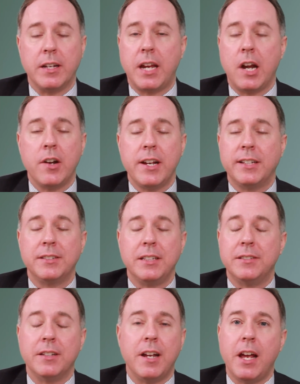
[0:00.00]
carrying
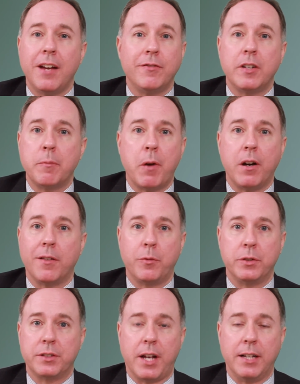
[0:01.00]
seats in every part of
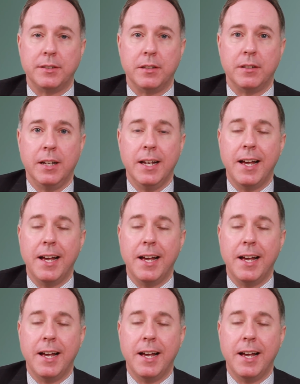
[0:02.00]
Wisconsin.